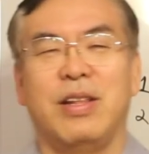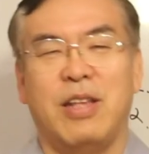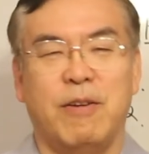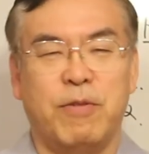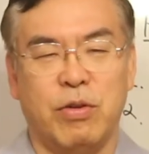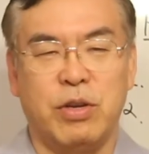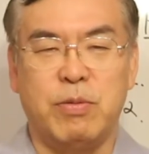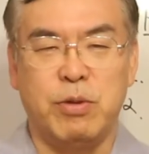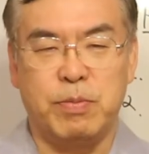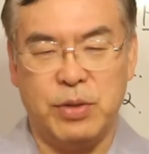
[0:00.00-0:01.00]
Therefore, if
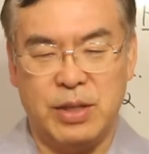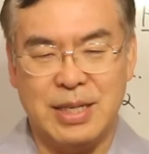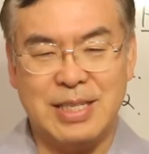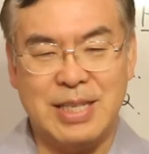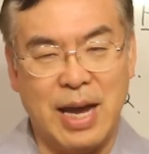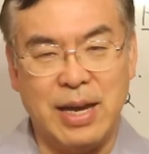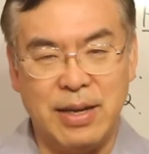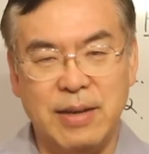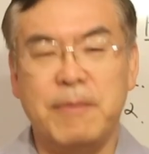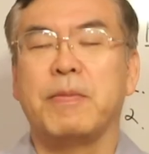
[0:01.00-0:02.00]
you put the
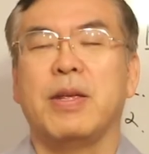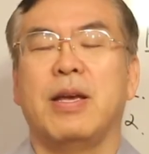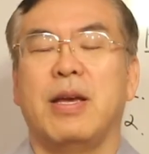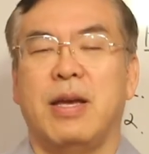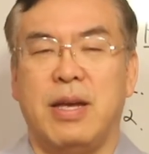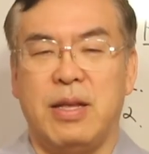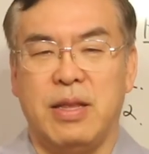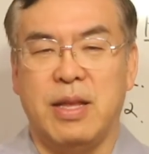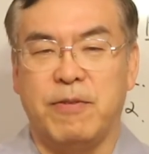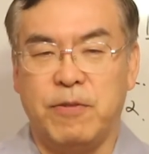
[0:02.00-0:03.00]
sign
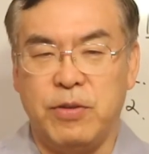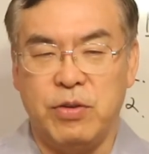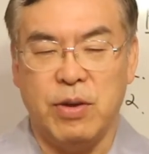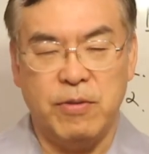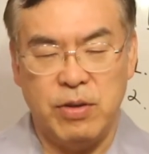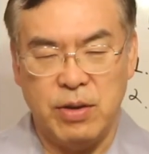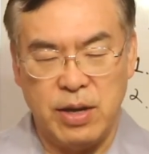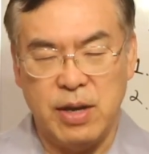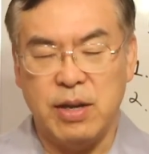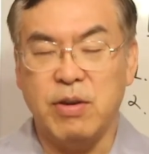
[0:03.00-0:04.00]
in your
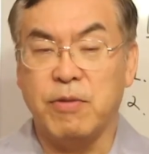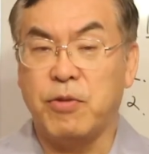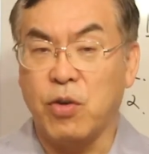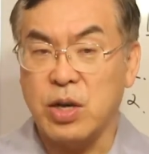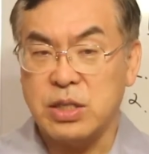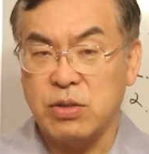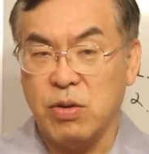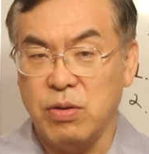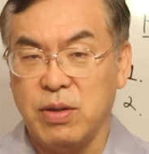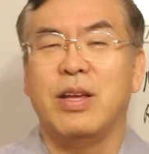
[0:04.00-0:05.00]
area you're focusing
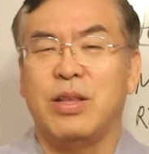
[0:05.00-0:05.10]
on,